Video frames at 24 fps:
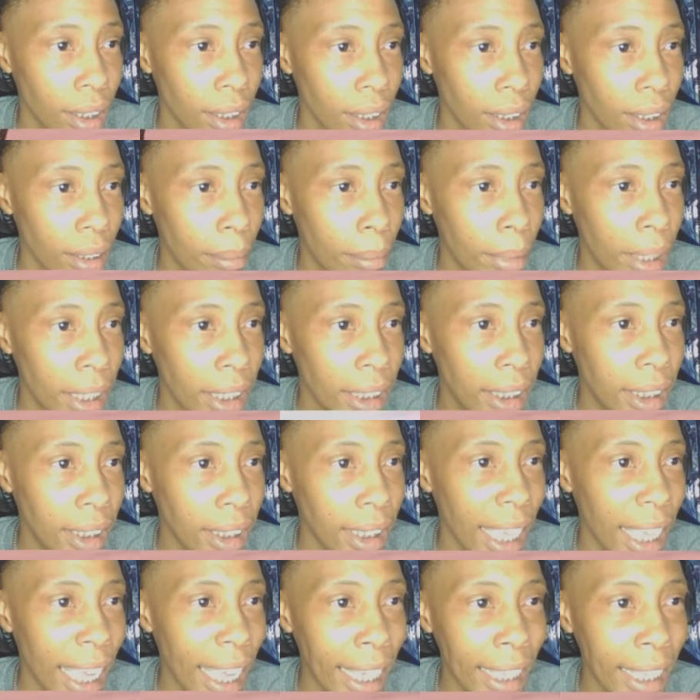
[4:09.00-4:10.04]
Miss
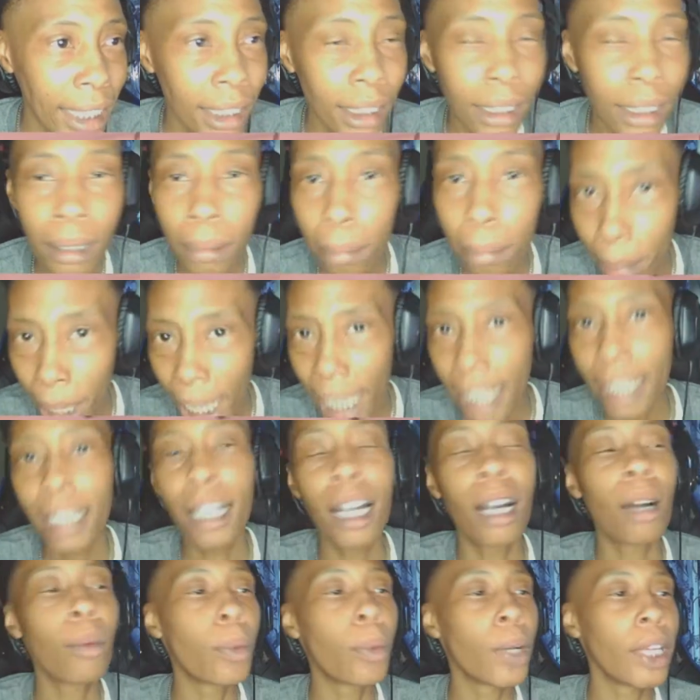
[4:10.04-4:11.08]
Ayton, back
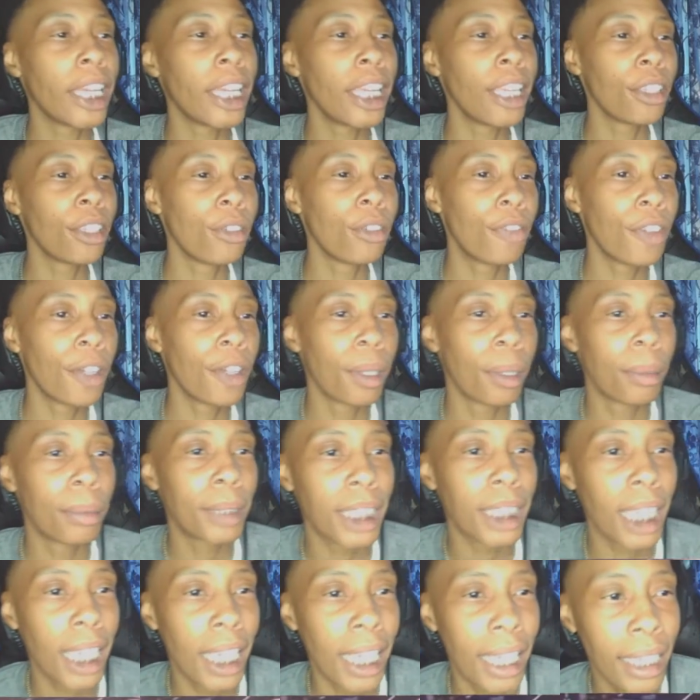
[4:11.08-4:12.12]
up with it. You feel what I'm
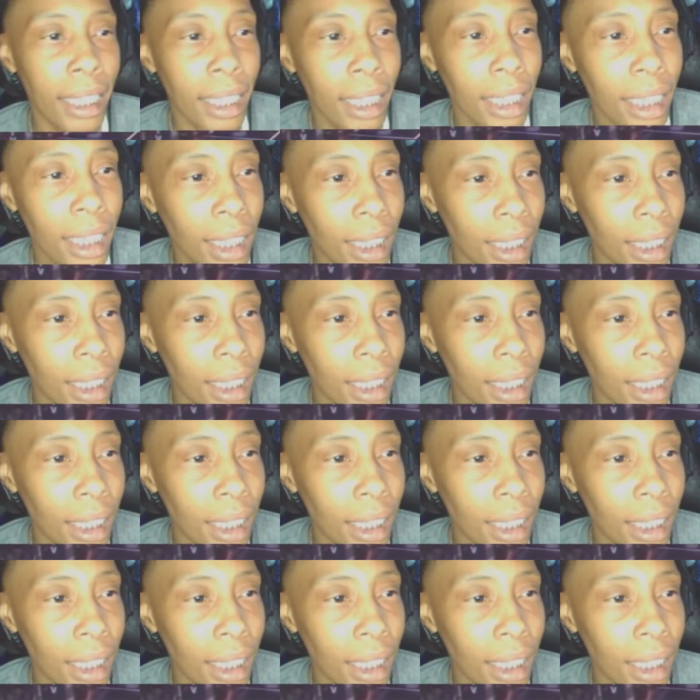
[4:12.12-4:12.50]
saying?